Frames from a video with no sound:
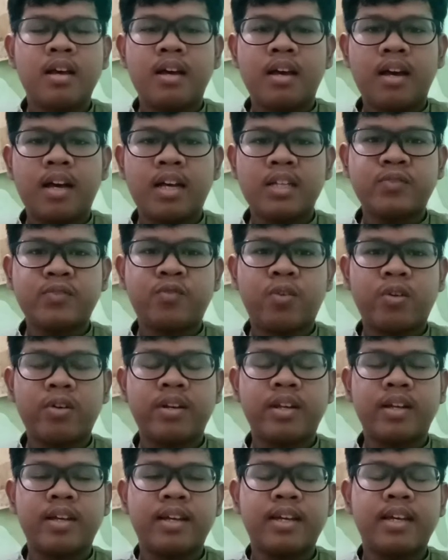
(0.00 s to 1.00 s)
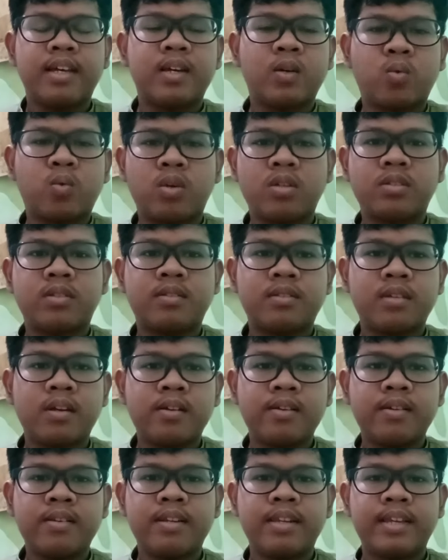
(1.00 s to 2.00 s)
As for the
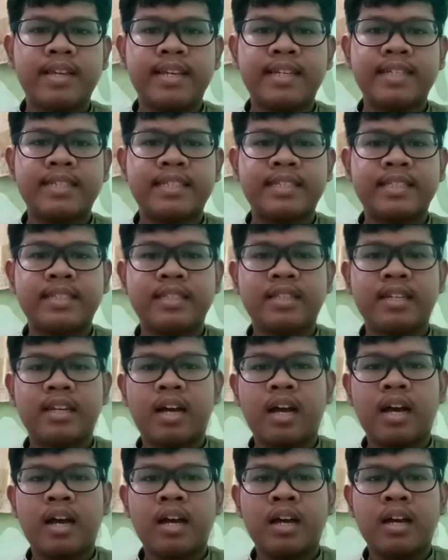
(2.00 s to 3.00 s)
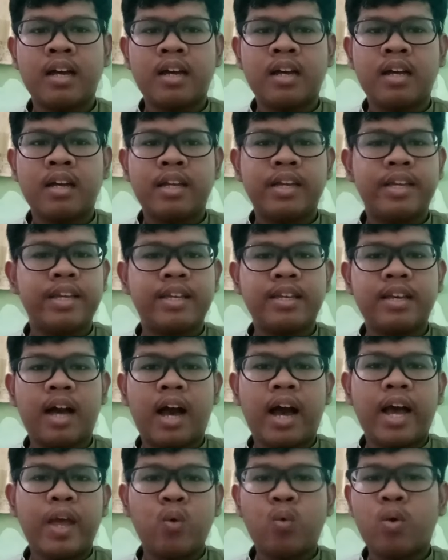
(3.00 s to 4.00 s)
question is,
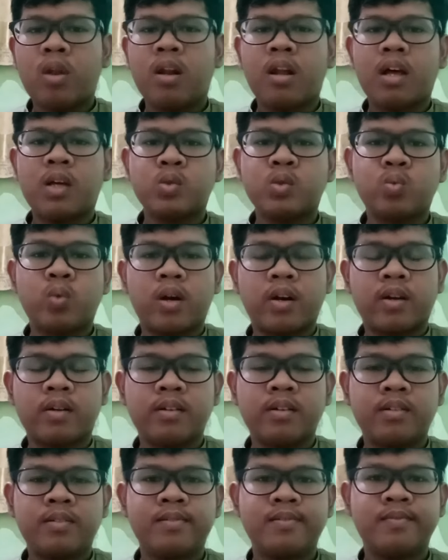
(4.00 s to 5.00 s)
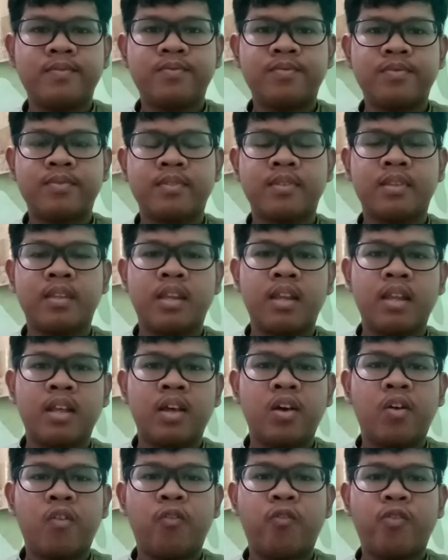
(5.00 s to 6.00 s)
I will answer.
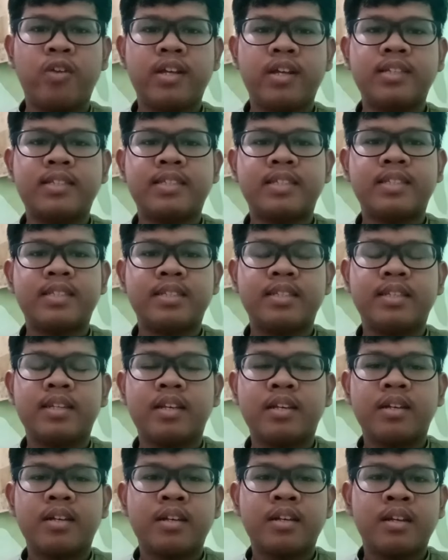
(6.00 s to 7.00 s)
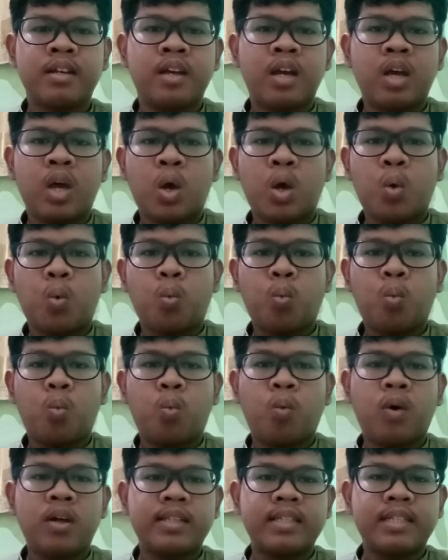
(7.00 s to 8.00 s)
First,
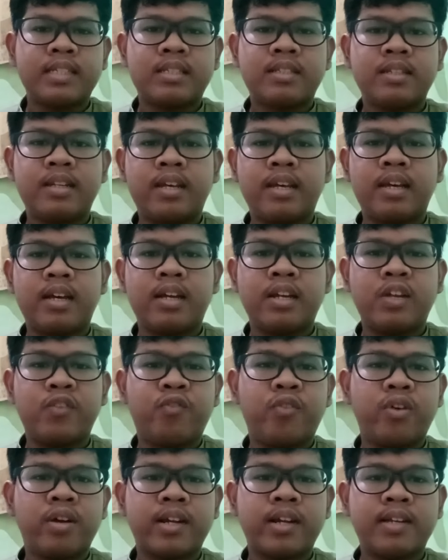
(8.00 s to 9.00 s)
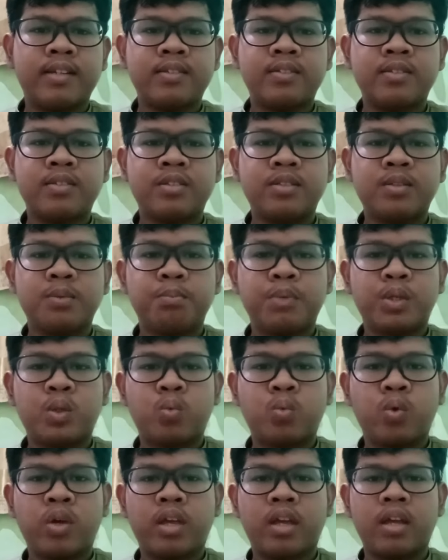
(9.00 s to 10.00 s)
what is the difference
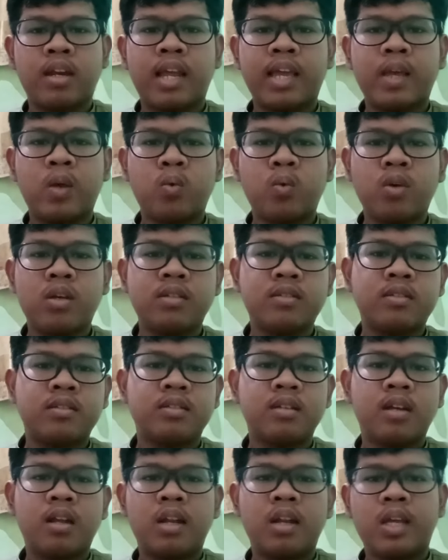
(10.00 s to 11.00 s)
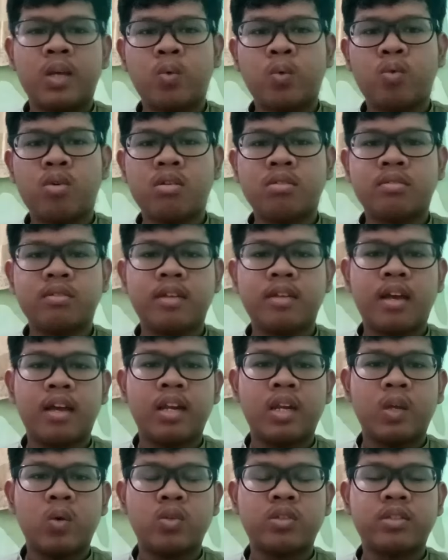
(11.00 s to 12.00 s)
between language,
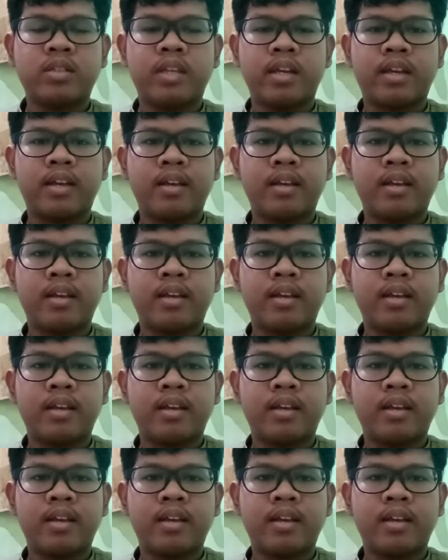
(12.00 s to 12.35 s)
and linguistic?